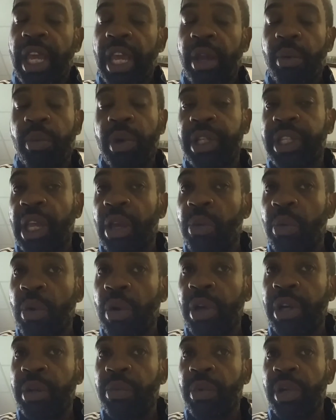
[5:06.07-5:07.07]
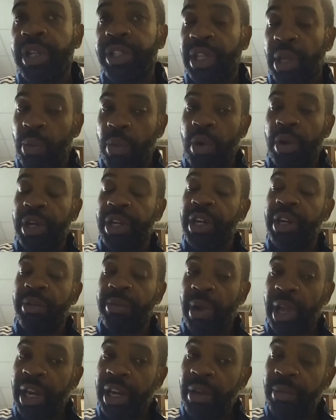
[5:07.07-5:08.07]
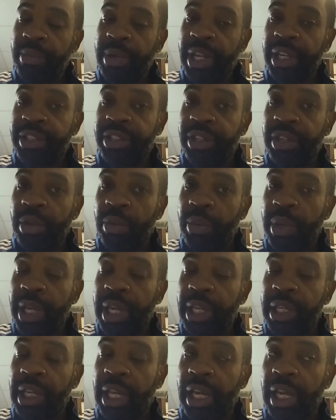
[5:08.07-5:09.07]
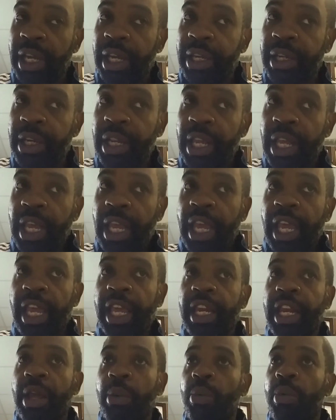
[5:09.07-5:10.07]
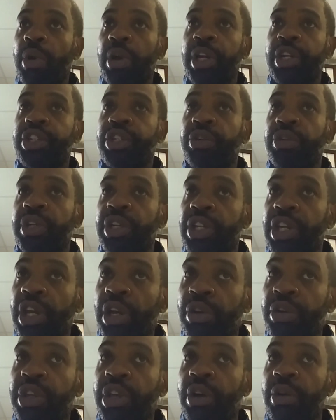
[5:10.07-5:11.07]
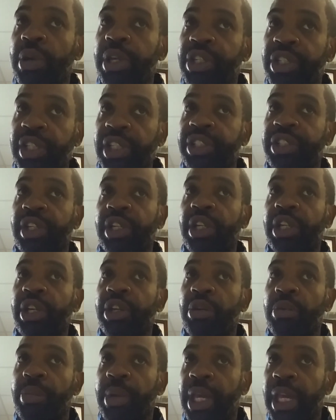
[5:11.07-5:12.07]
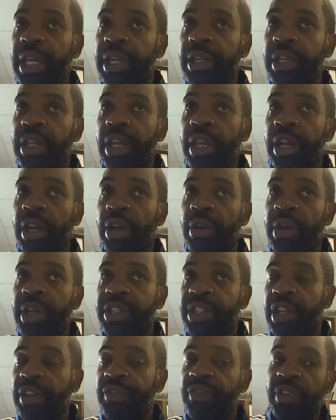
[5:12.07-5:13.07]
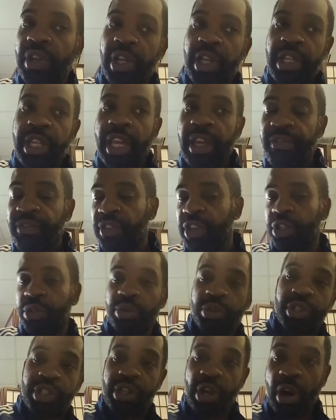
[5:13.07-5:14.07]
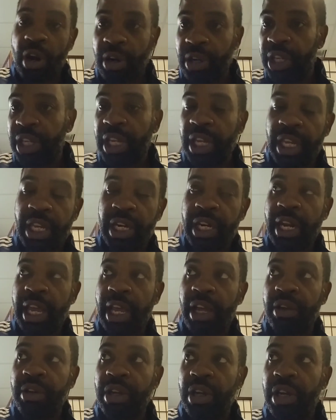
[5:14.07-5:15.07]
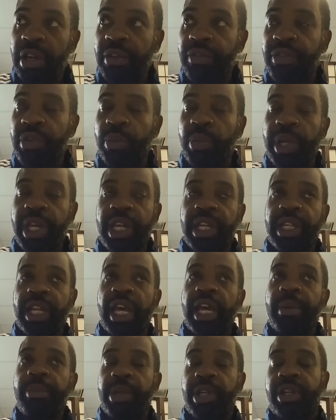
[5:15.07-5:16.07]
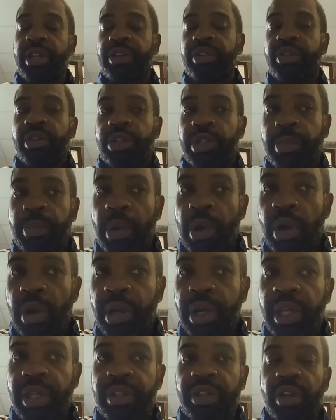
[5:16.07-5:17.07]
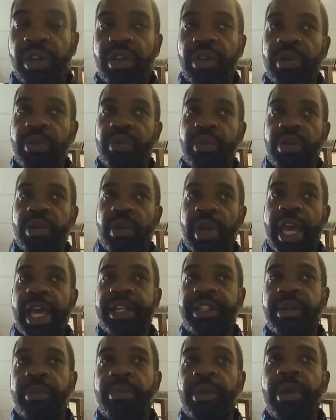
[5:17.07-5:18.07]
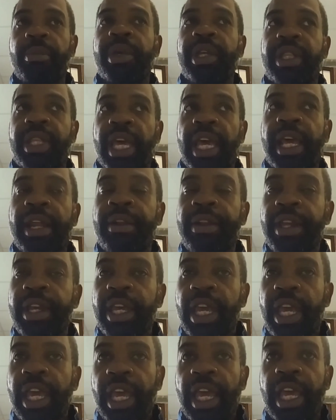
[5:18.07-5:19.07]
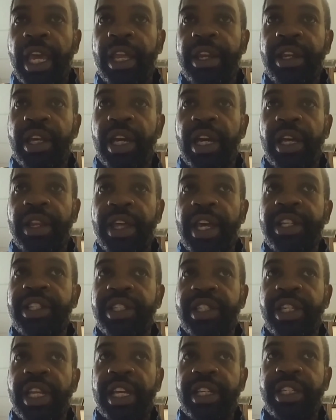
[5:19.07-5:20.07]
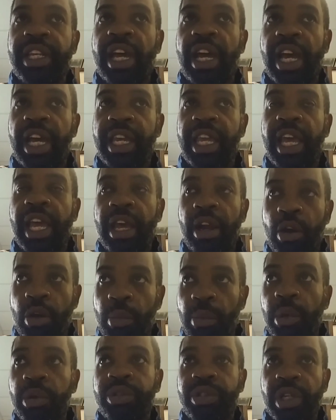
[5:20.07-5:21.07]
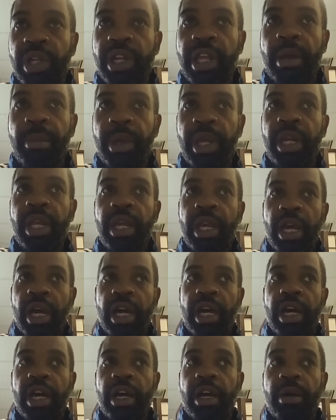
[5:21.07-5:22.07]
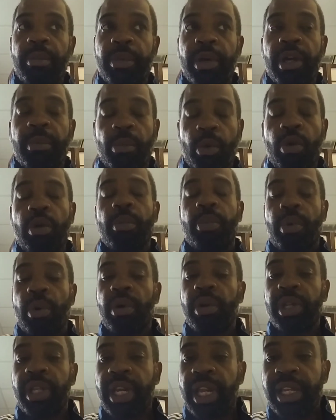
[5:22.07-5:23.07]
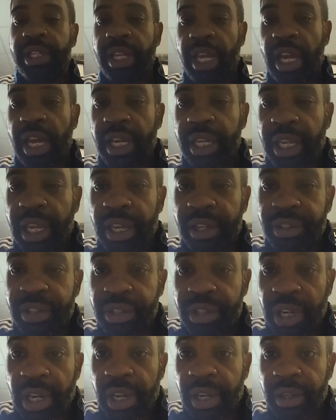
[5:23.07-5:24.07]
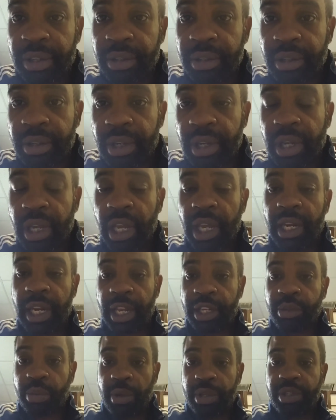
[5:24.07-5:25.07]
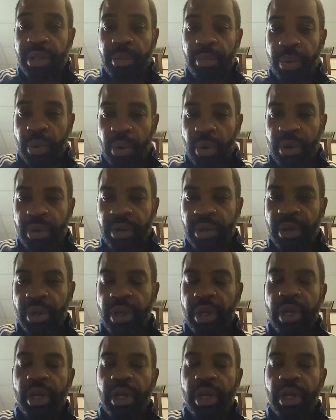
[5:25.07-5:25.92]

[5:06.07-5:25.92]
And what they wanted it right up next to the weed line, and they wanted you to yo-yo it just a little bit, as if that fish was darting in and out of the weed line because they're spawning. So you had to mimic that, and that's how I got almost a limit. But more importantly, that's how I cashed a check, and that's what's important.